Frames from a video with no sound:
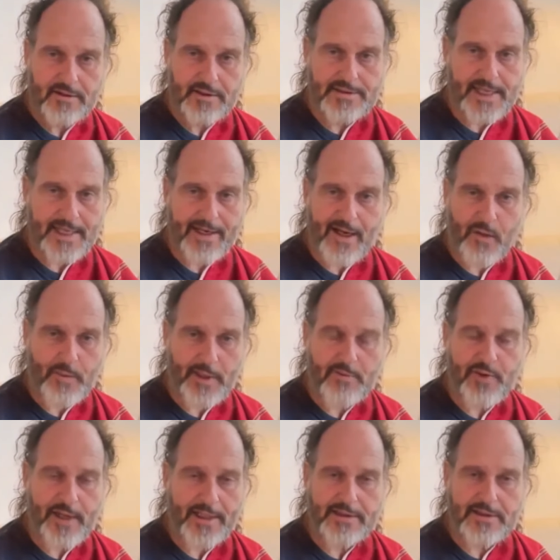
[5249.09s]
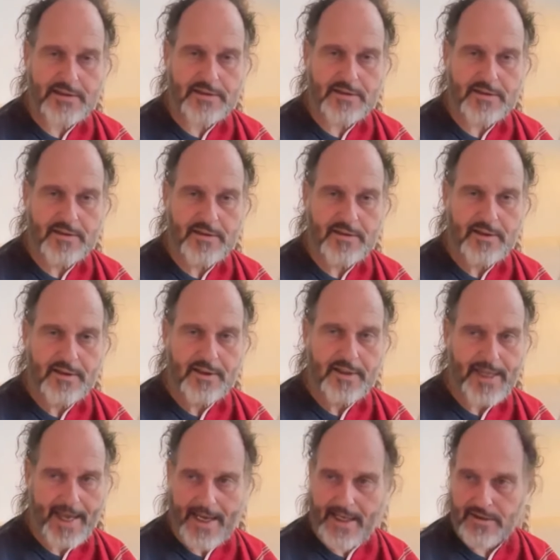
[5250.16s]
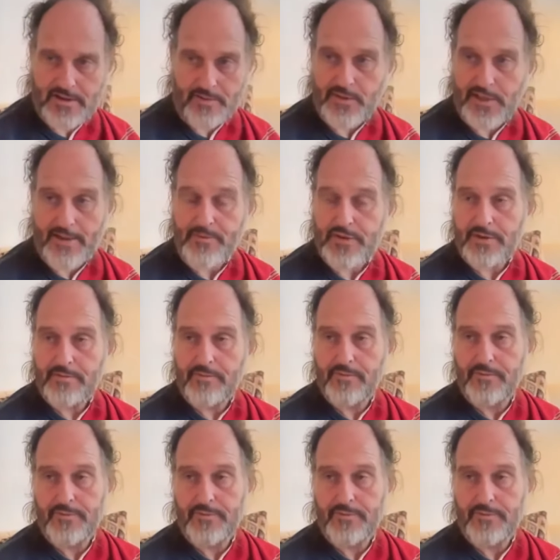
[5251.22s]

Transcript: Is that our main practice? Yeah, sometimes.